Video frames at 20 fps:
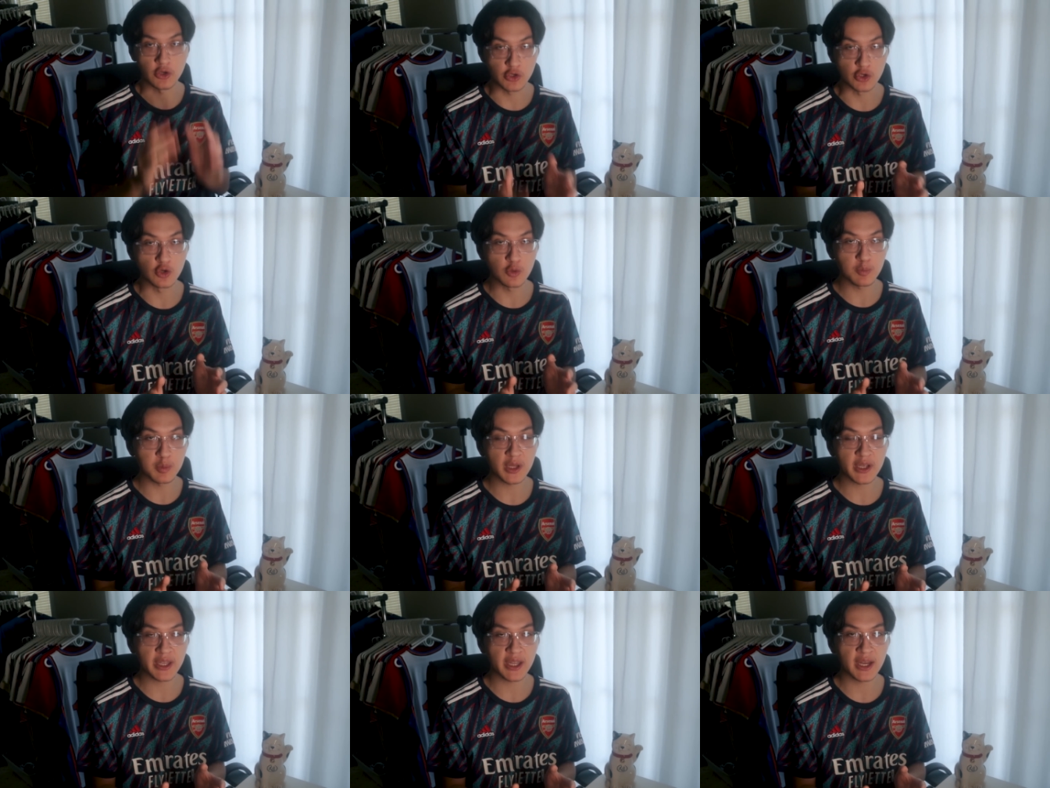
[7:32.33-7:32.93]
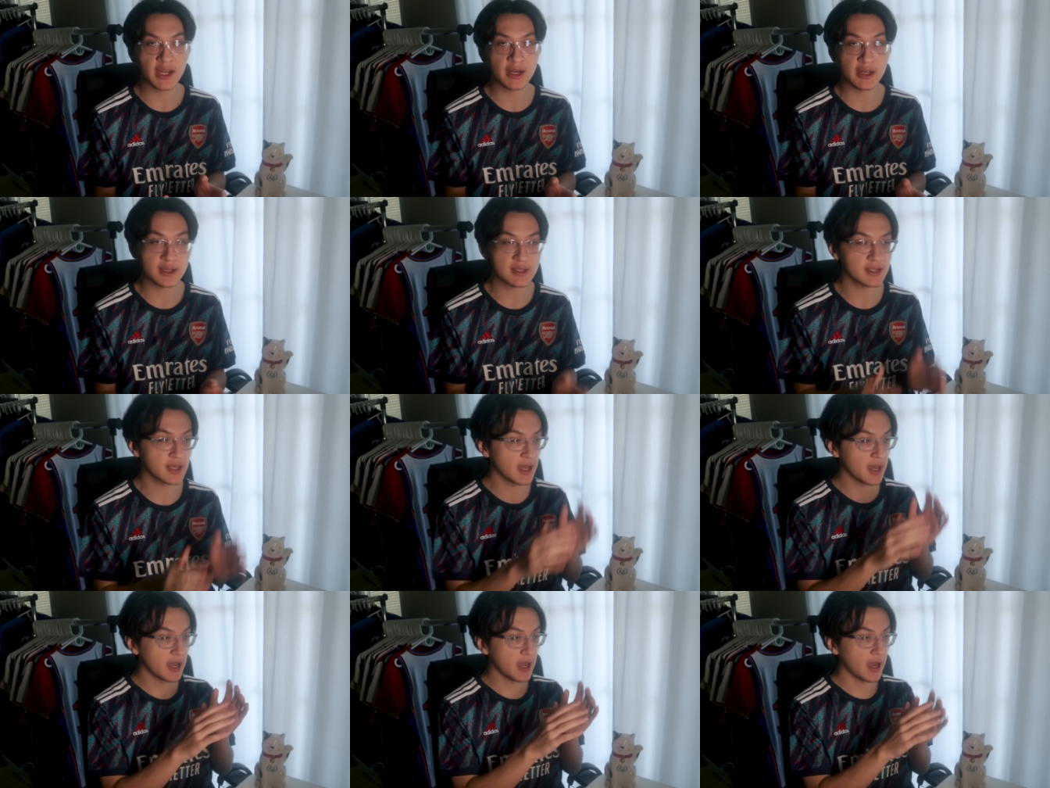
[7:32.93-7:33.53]
duplicate
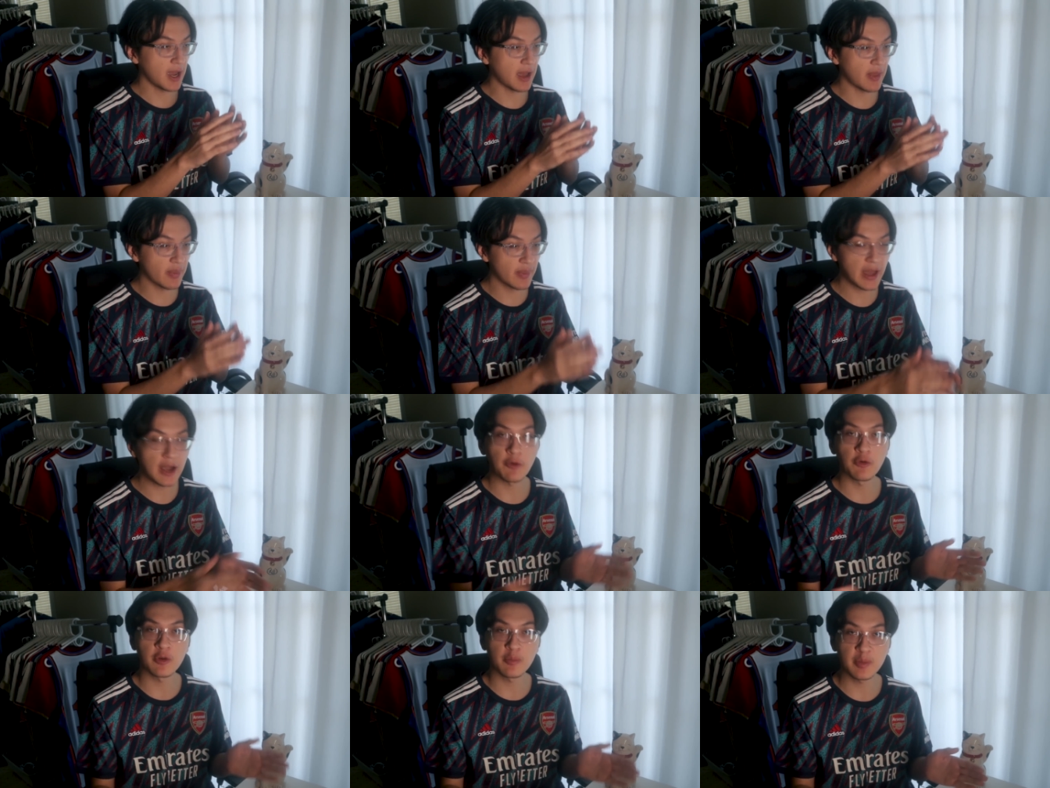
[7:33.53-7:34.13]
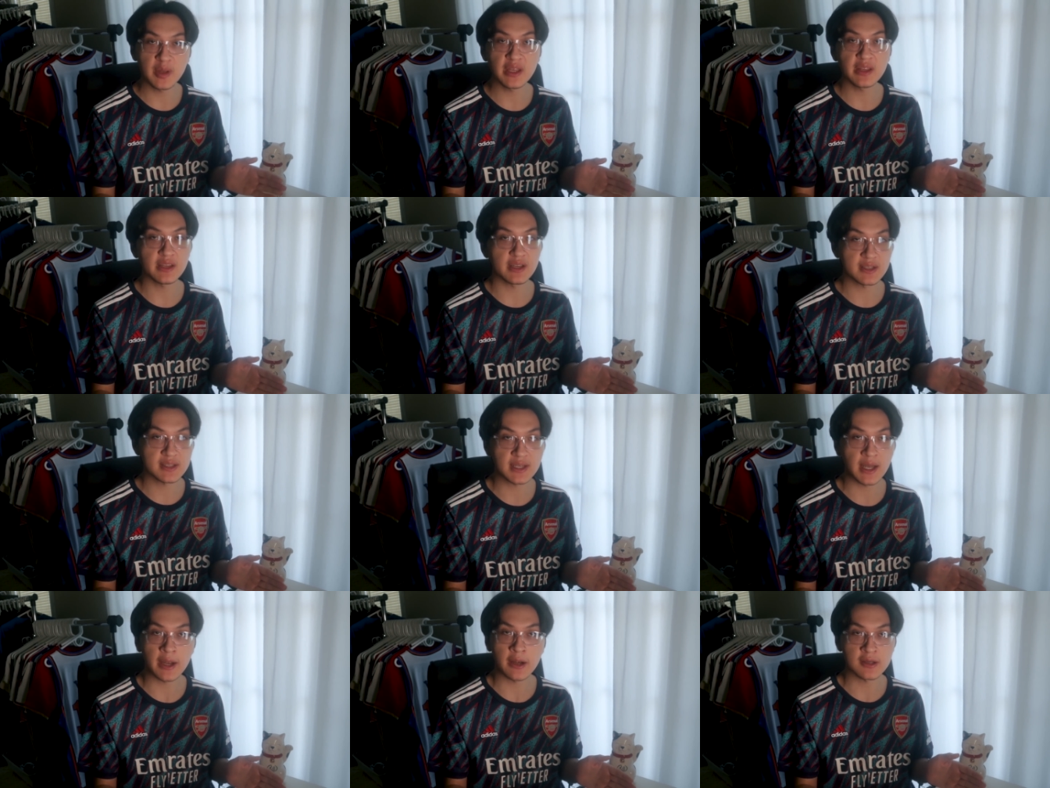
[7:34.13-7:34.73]
it, and that would be the
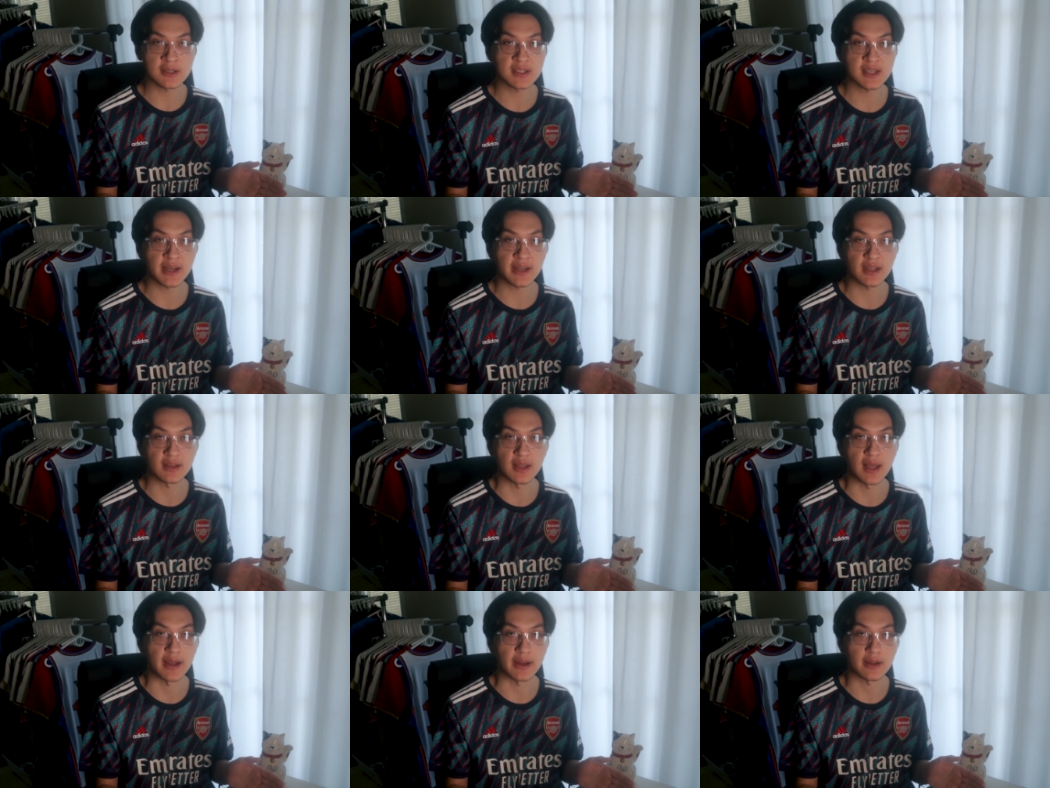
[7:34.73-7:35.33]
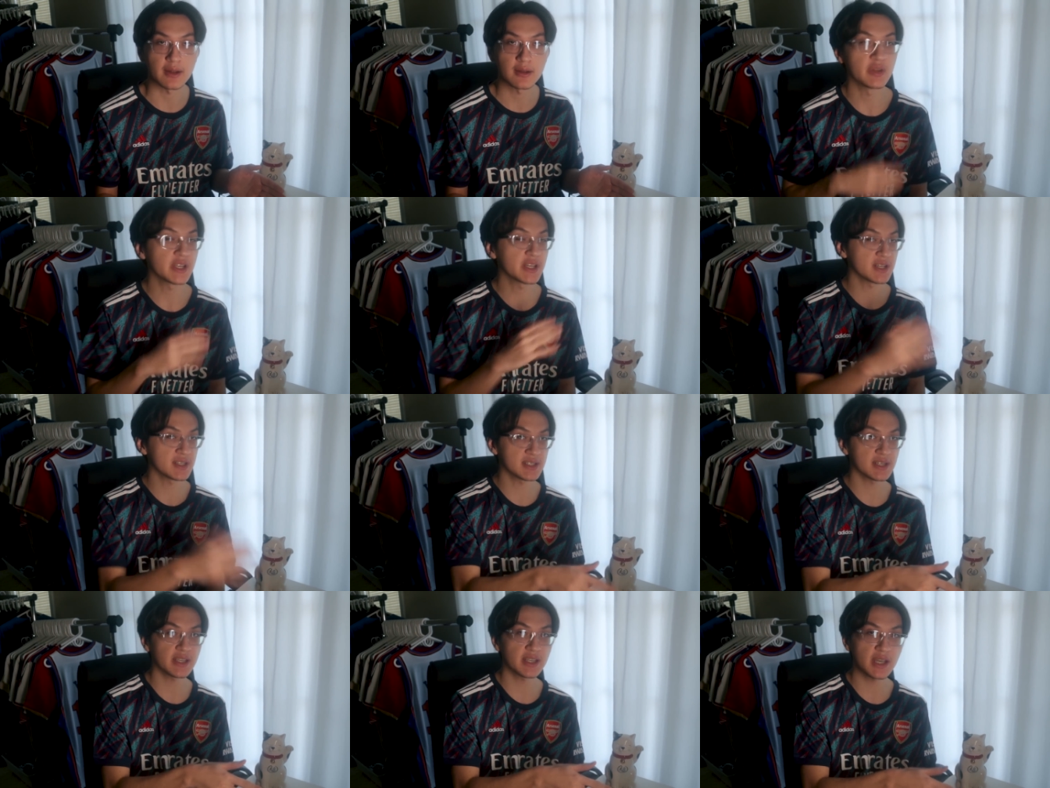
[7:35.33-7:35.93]
entire second leg,
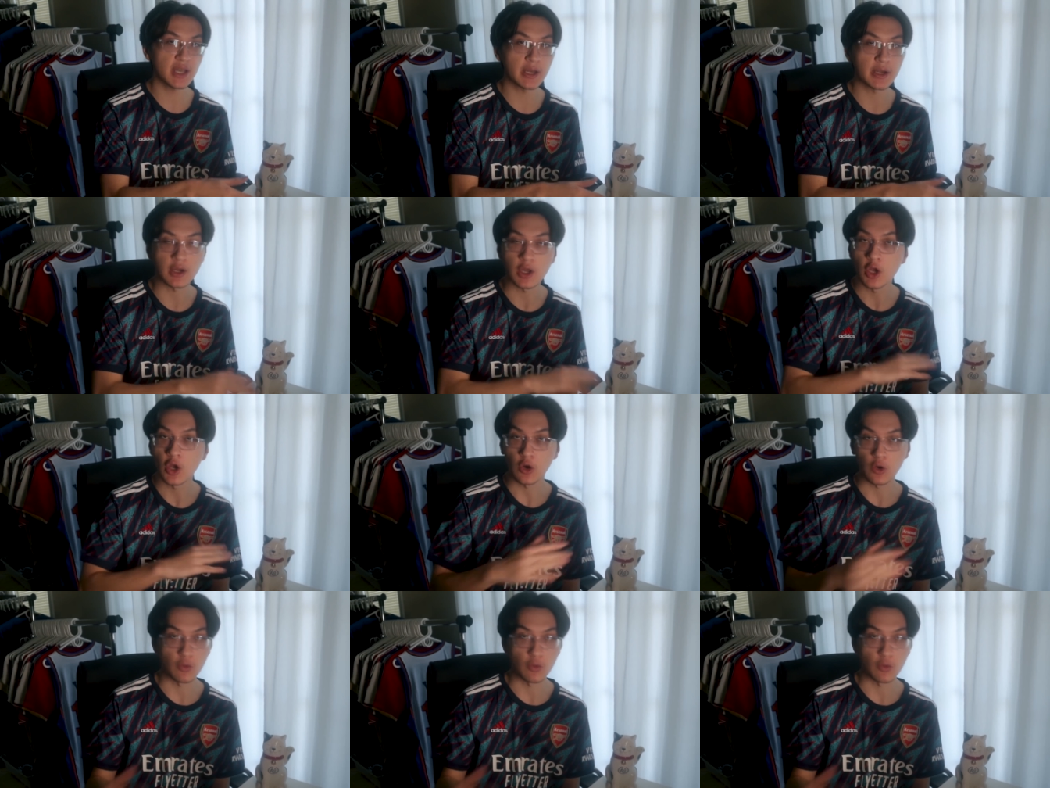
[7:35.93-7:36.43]
Because again,